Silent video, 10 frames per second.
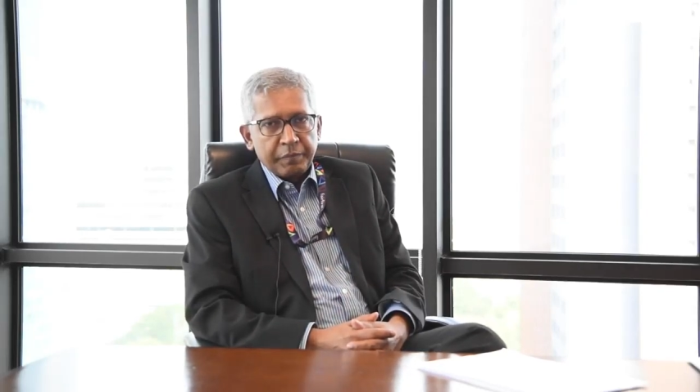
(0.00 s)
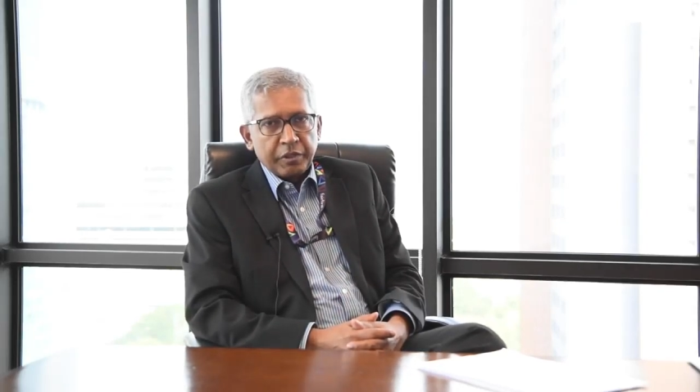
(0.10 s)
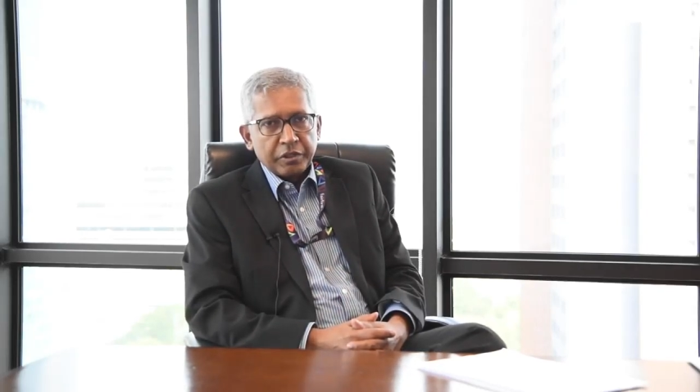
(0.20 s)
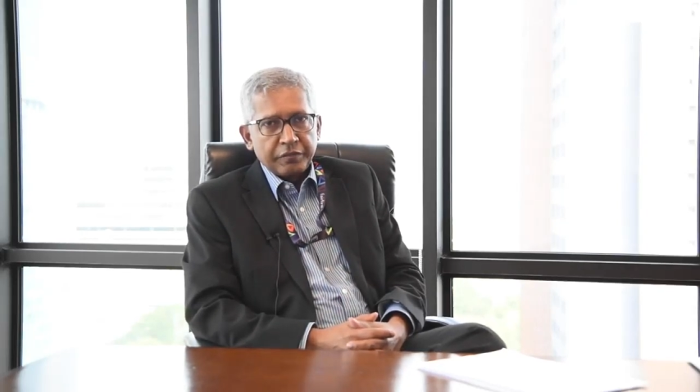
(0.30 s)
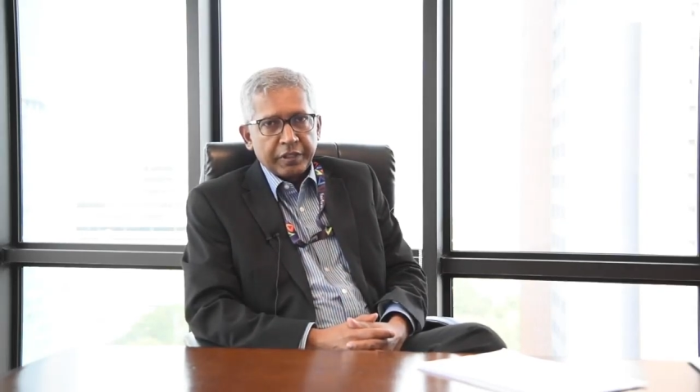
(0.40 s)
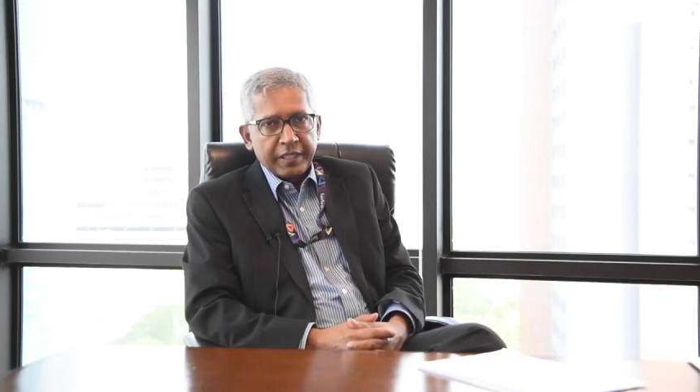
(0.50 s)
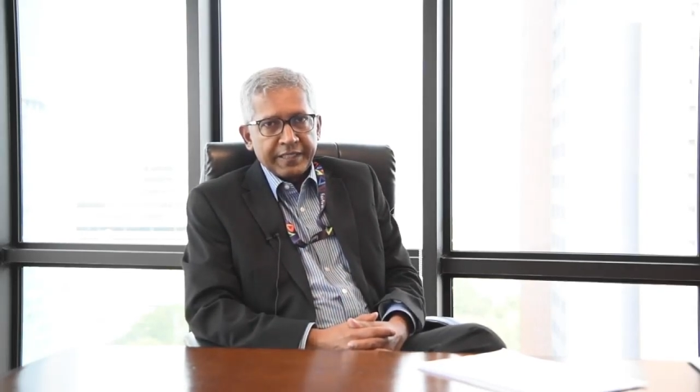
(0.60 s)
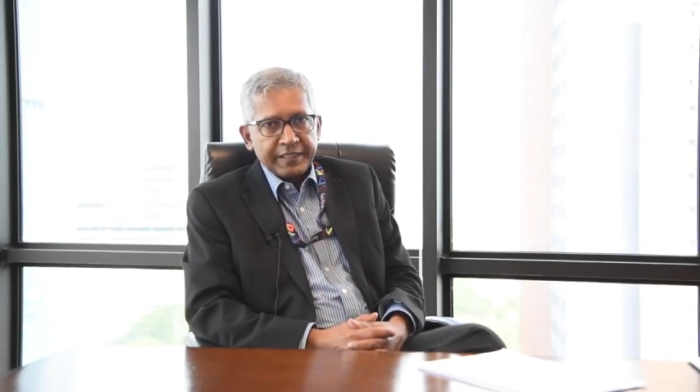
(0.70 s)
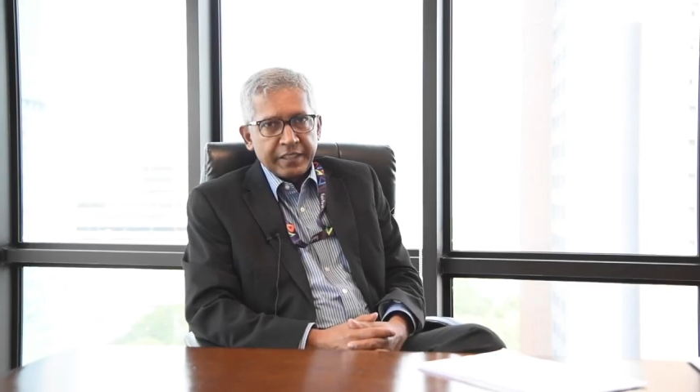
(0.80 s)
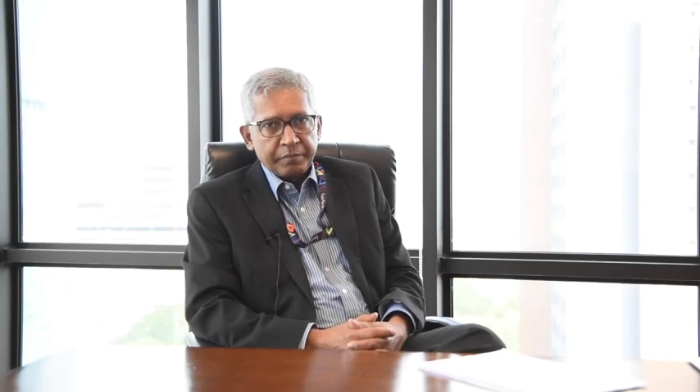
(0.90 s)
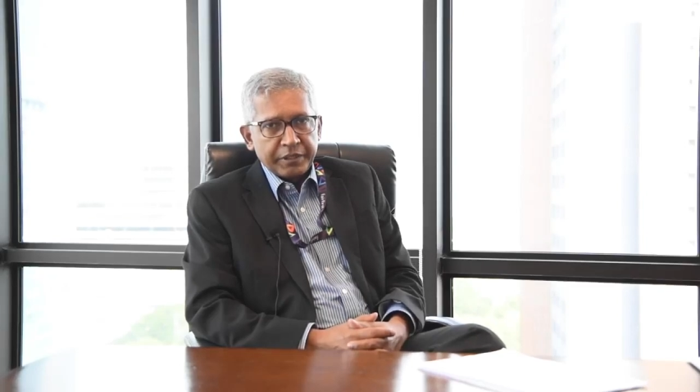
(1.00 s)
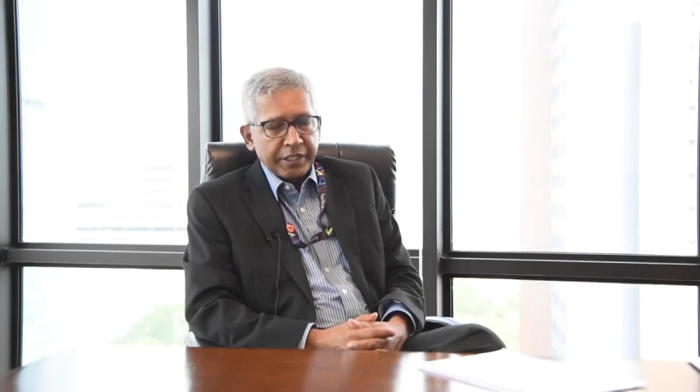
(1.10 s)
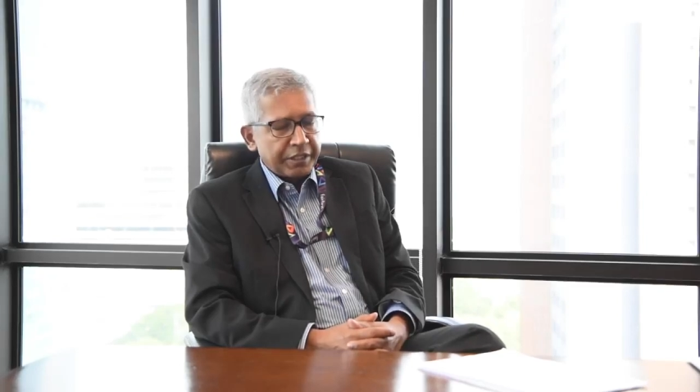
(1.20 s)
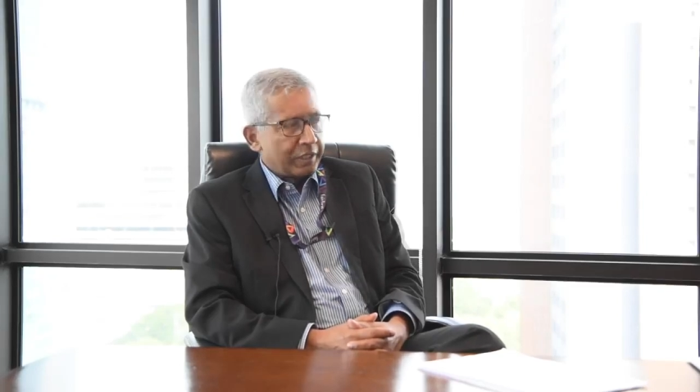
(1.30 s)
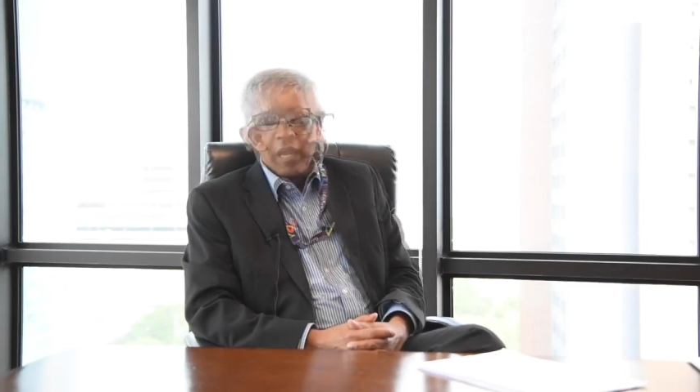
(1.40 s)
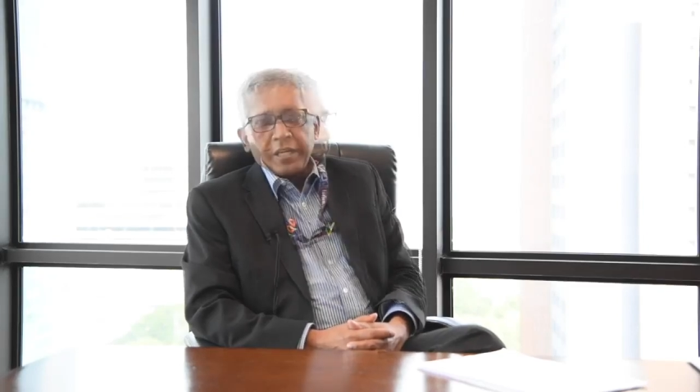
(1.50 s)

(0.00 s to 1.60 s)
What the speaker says: because of the currency depreciation.